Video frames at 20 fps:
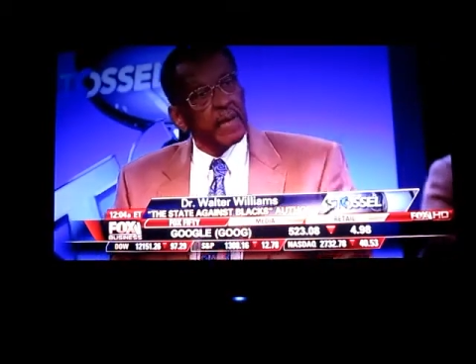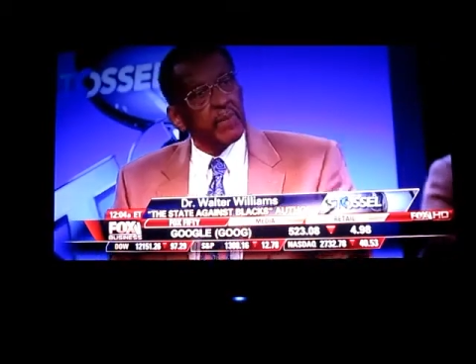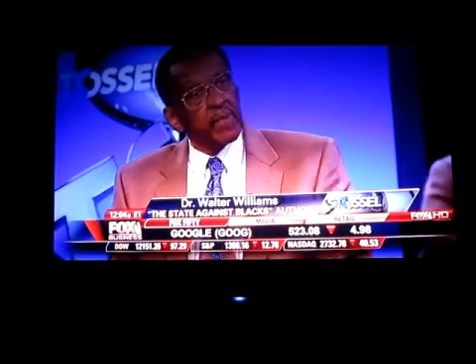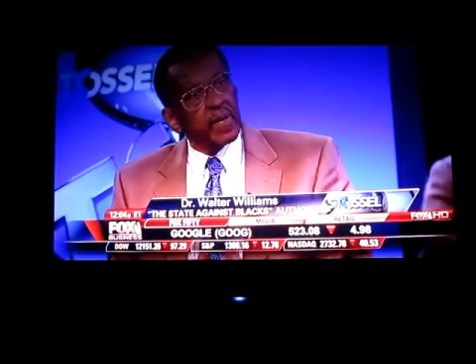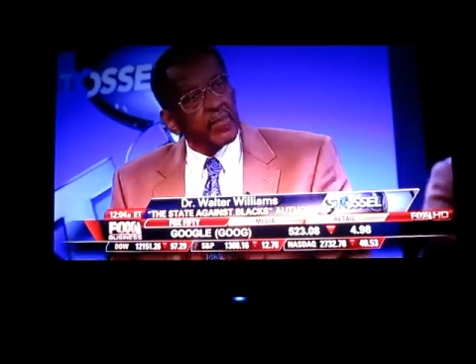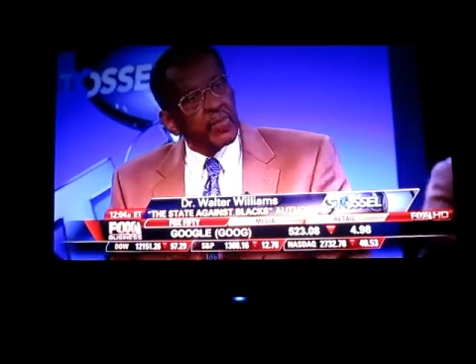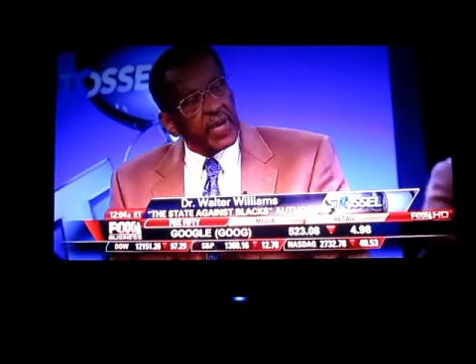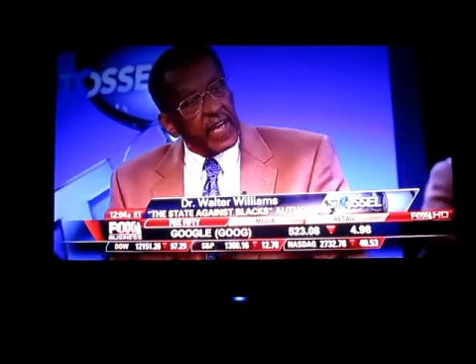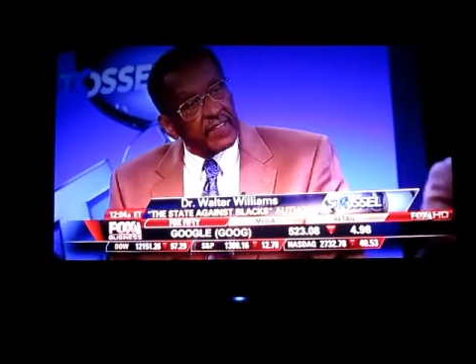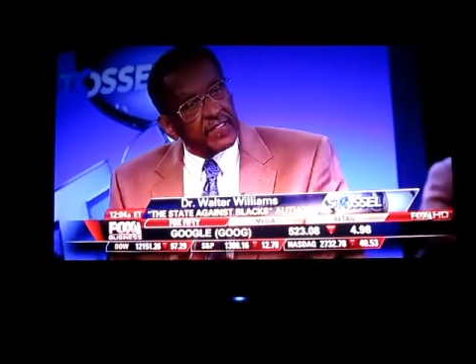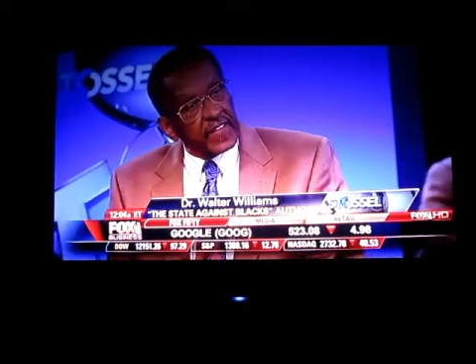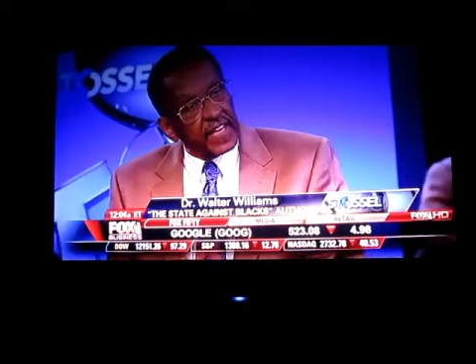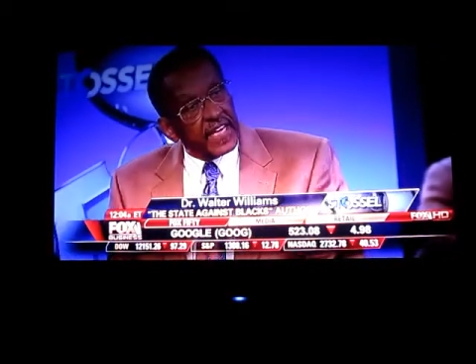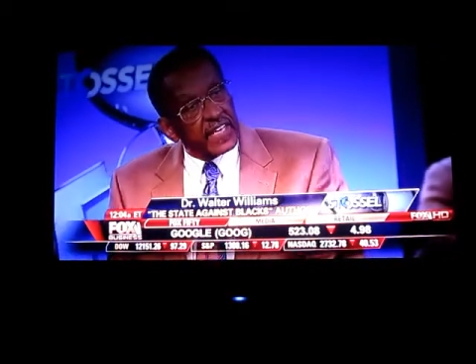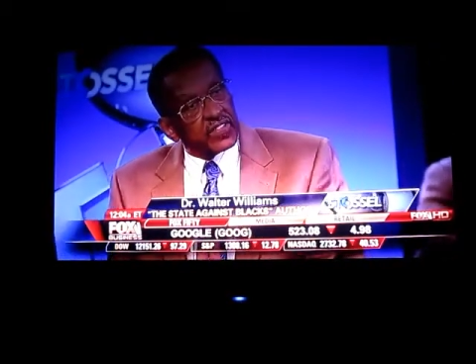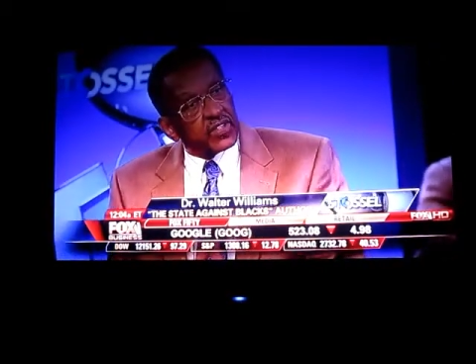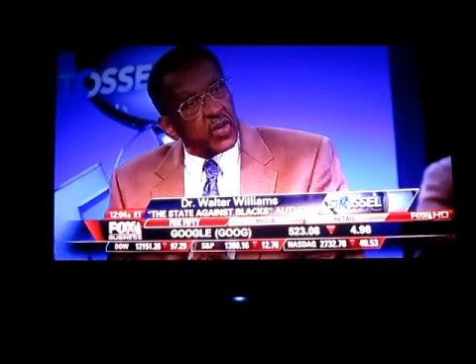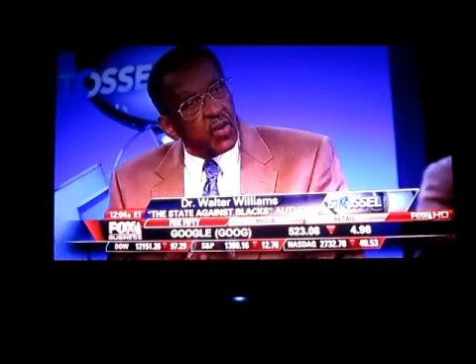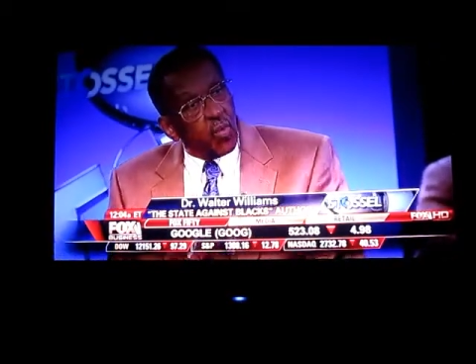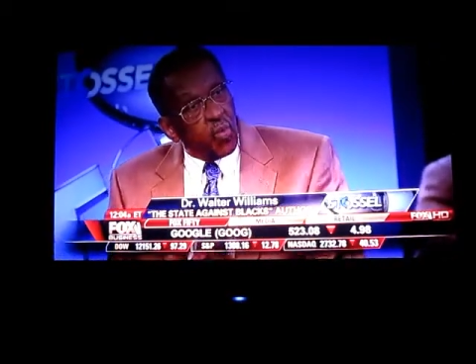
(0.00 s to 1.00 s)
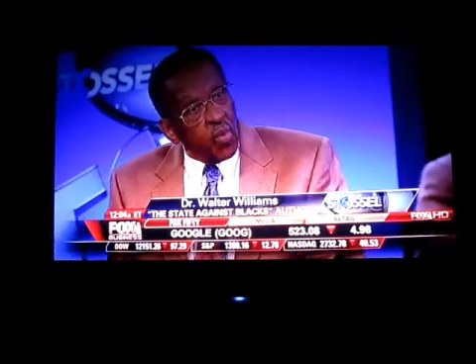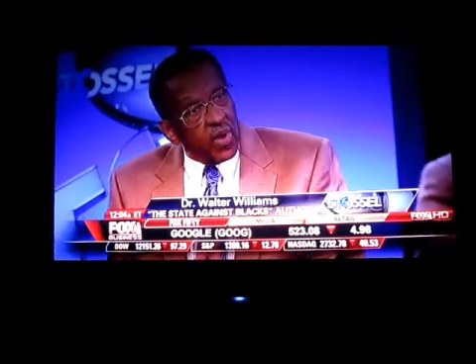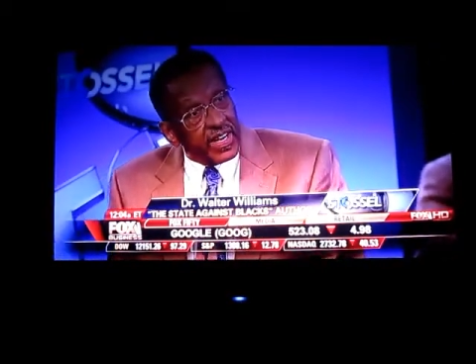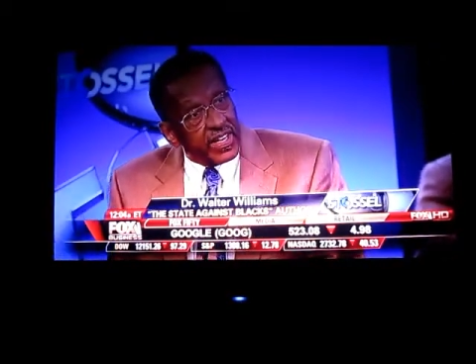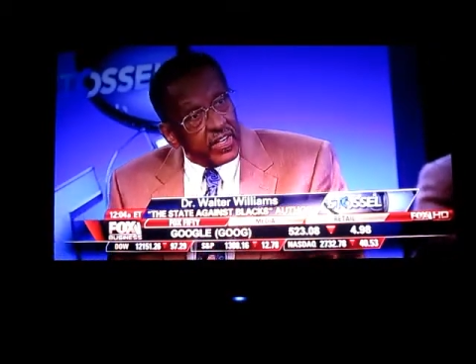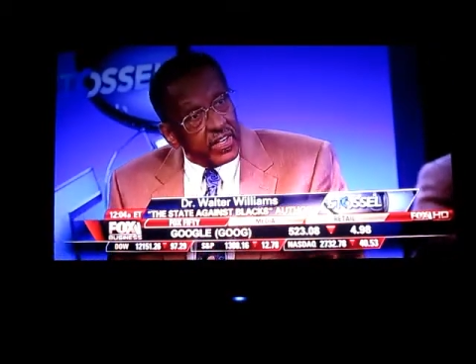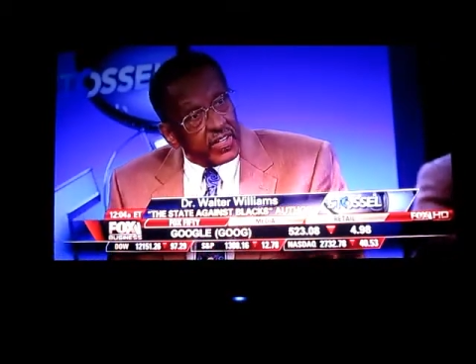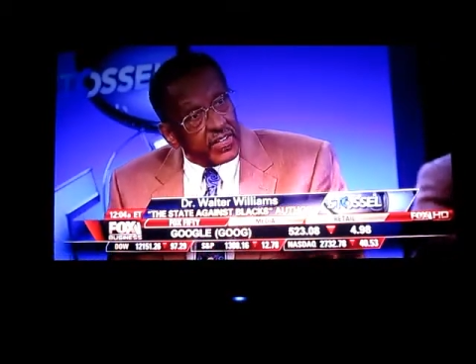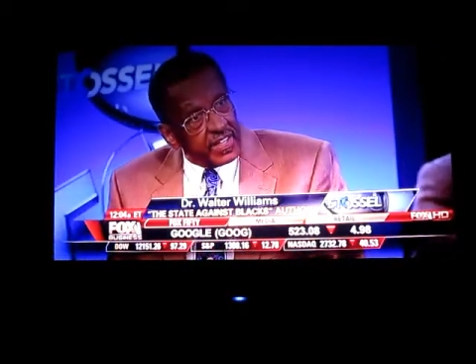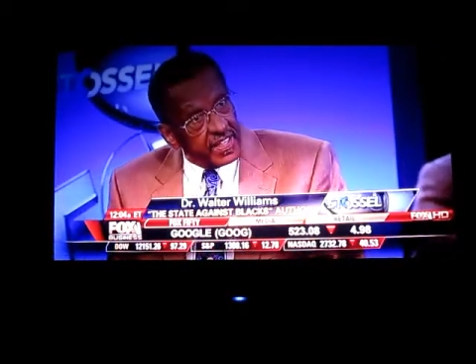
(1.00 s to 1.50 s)
But we have to ask, what
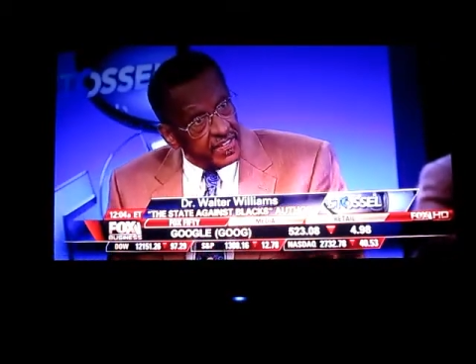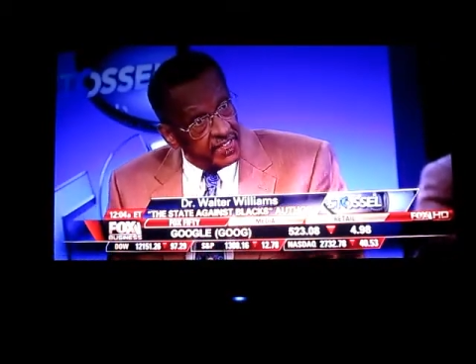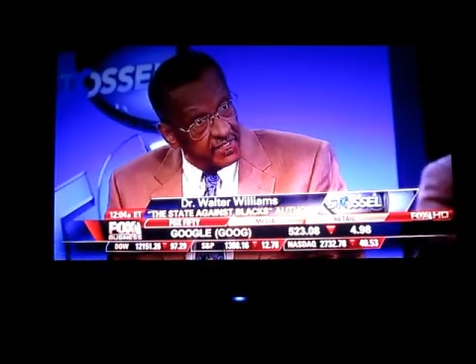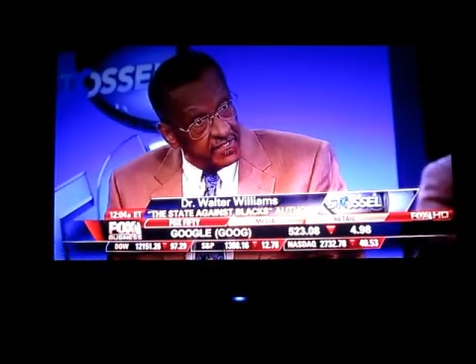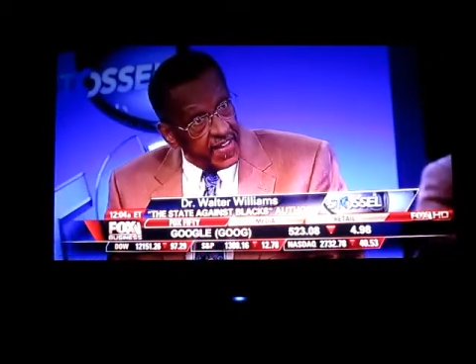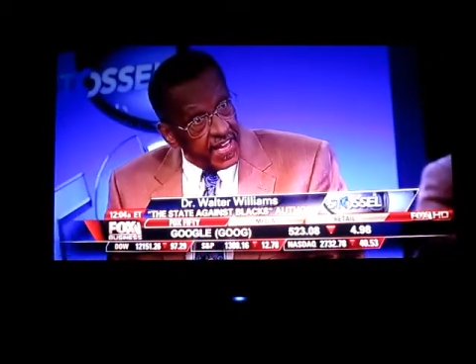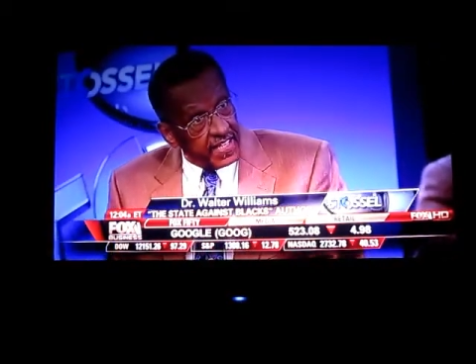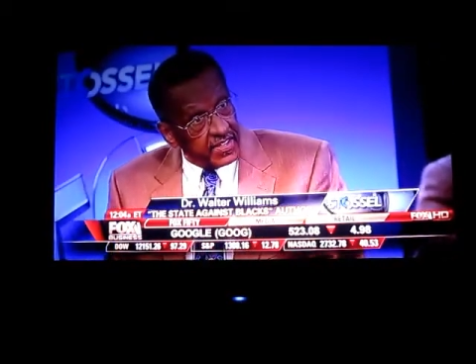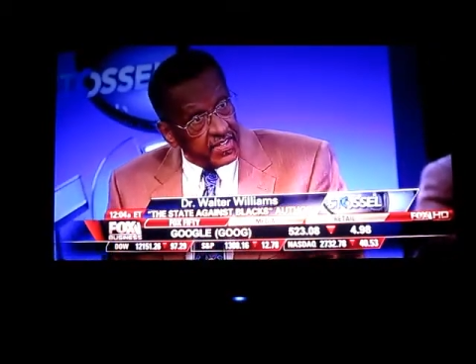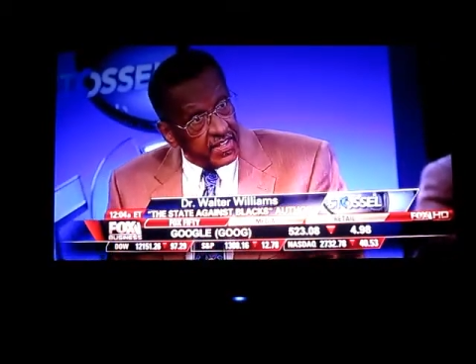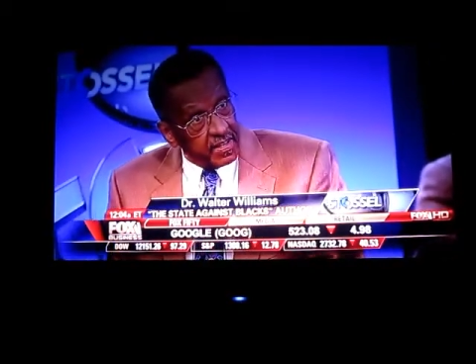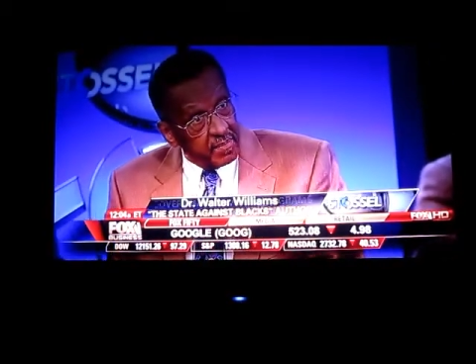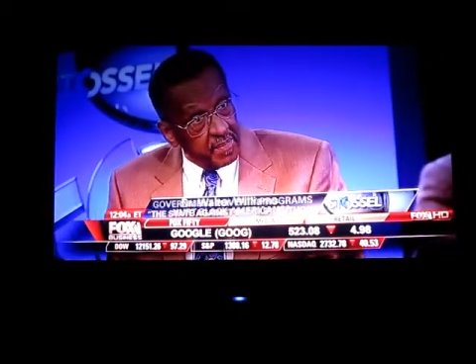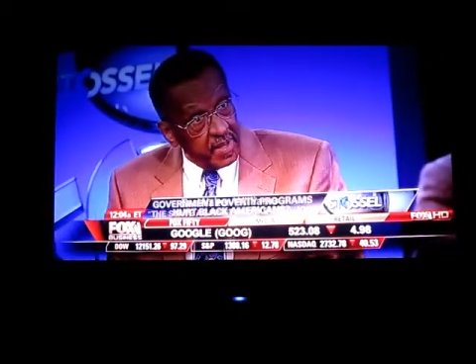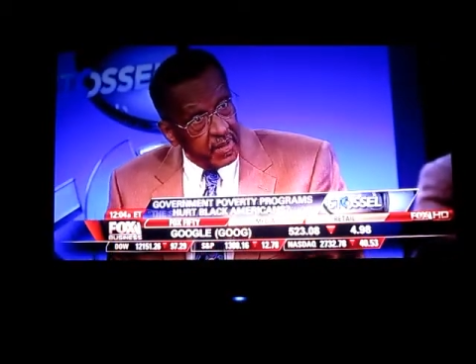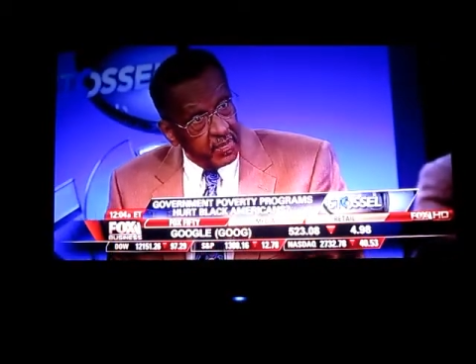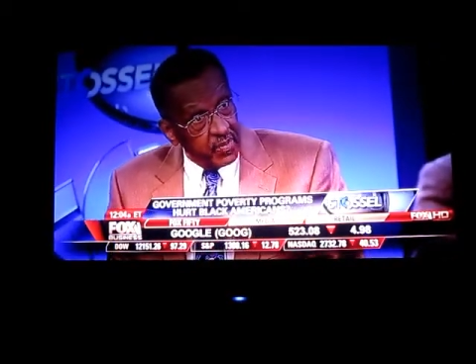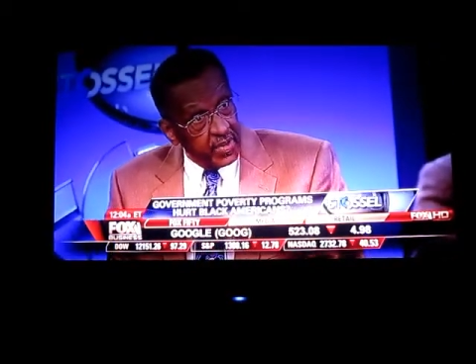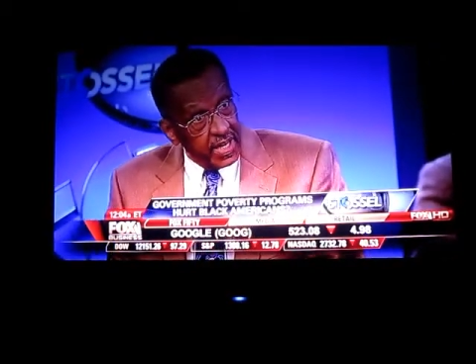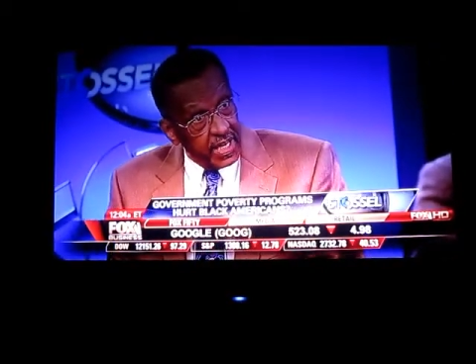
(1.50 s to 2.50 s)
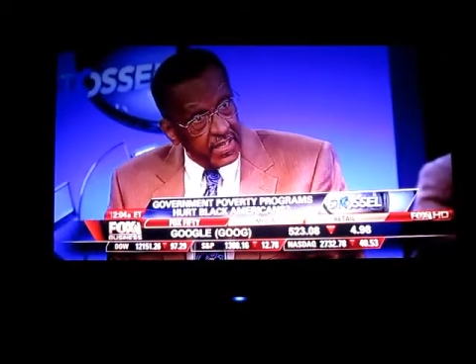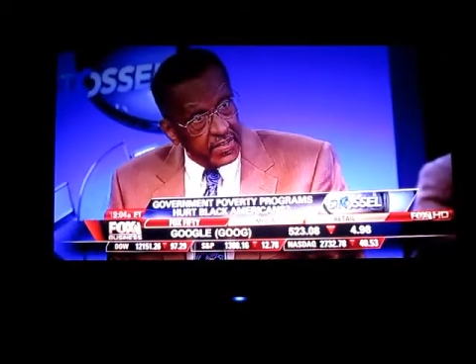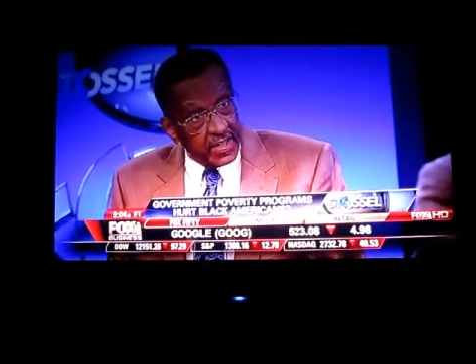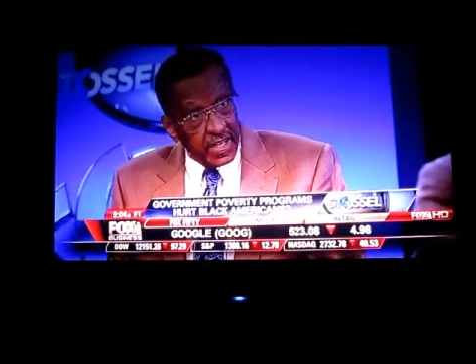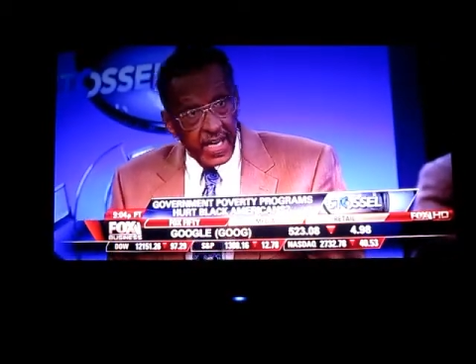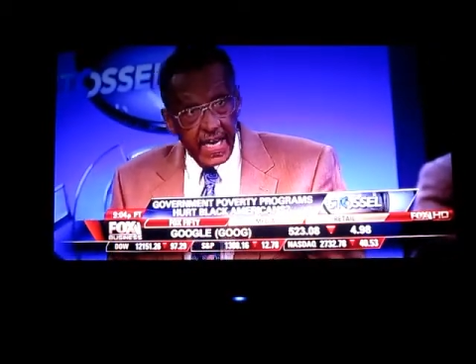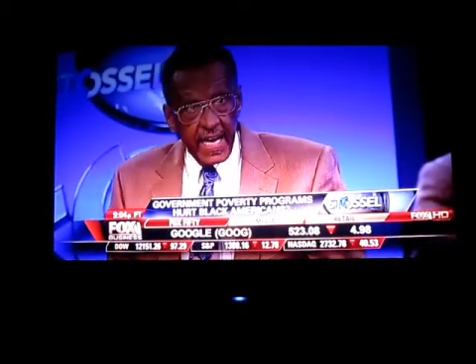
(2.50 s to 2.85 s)
are the effects of the minimum wage?